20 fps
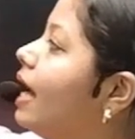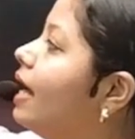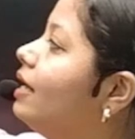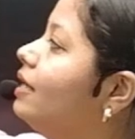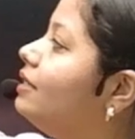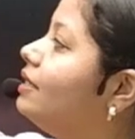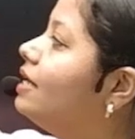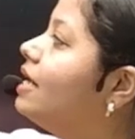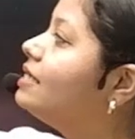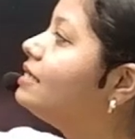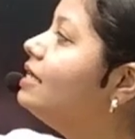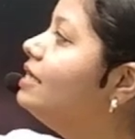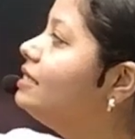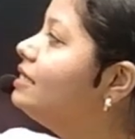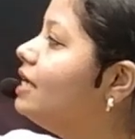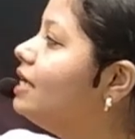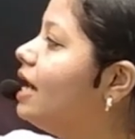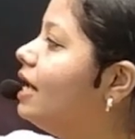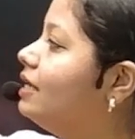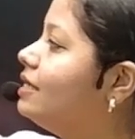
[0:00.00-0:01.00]
Doesn't he
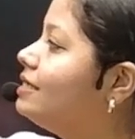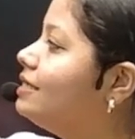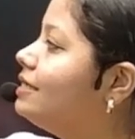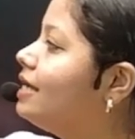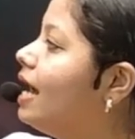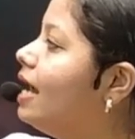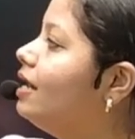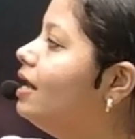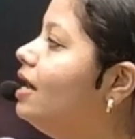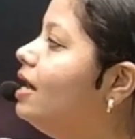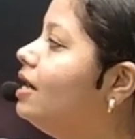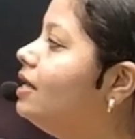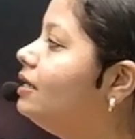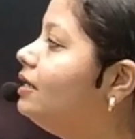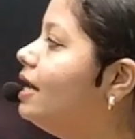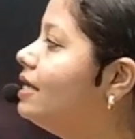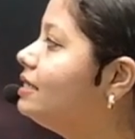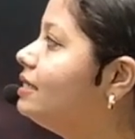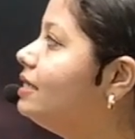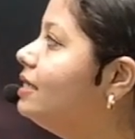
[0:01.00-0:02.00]
understand?
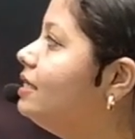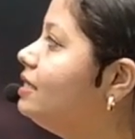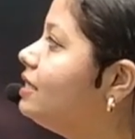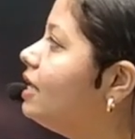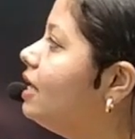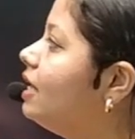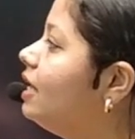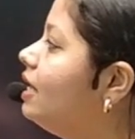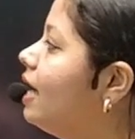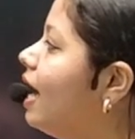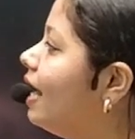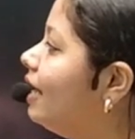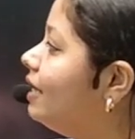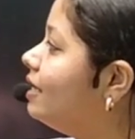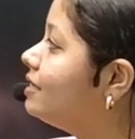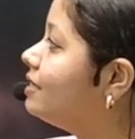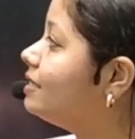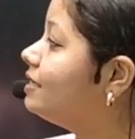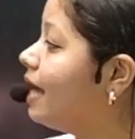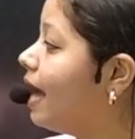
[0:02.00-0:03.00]
Doesn't he
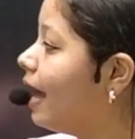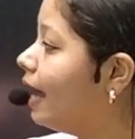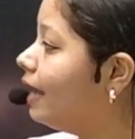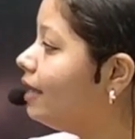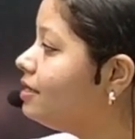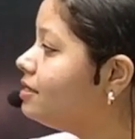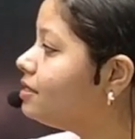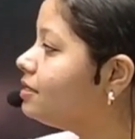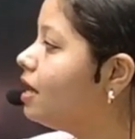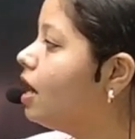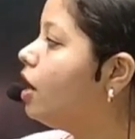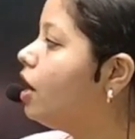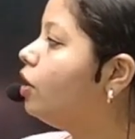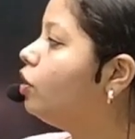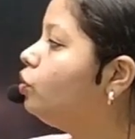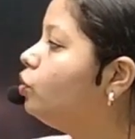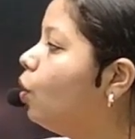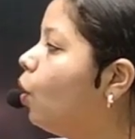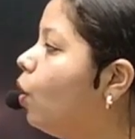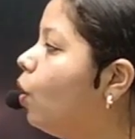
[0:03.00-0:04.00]
understands?
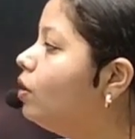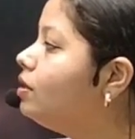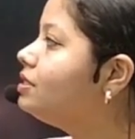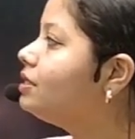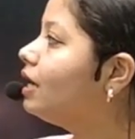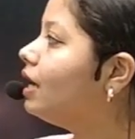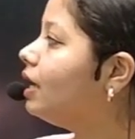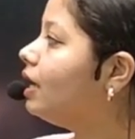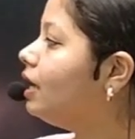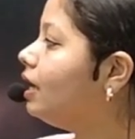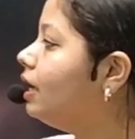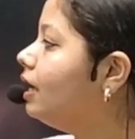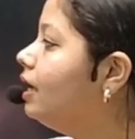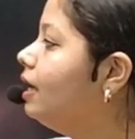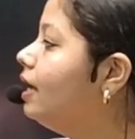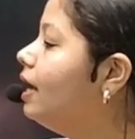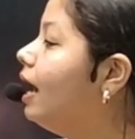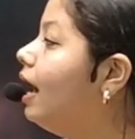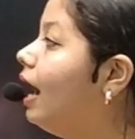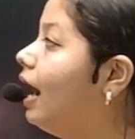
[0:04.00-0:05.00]
Don't he
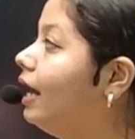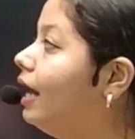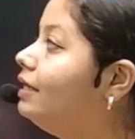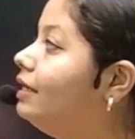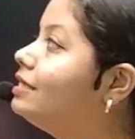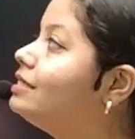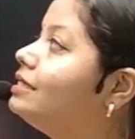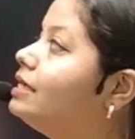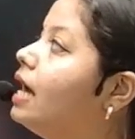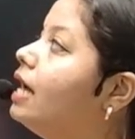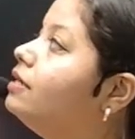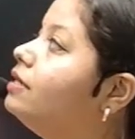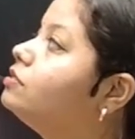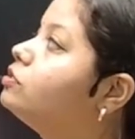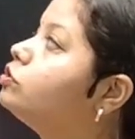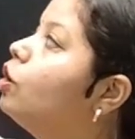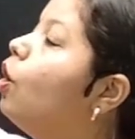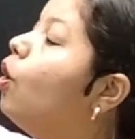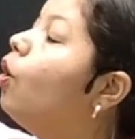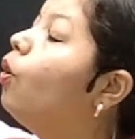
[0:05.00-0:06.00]
understands?
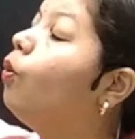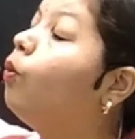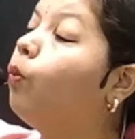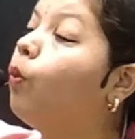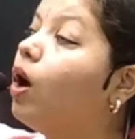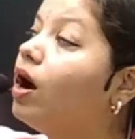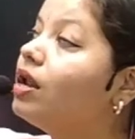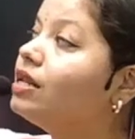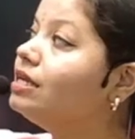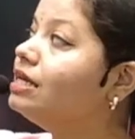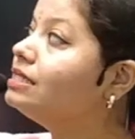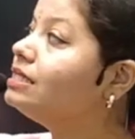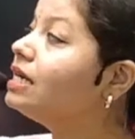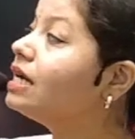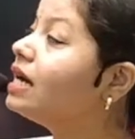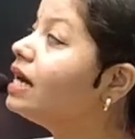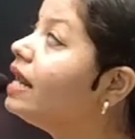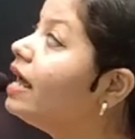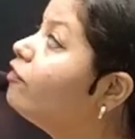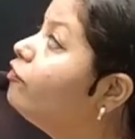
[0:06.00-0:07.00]
What is the
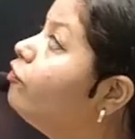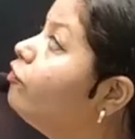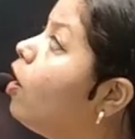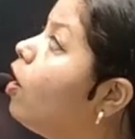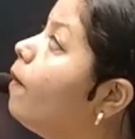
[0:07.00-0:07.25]
correct form?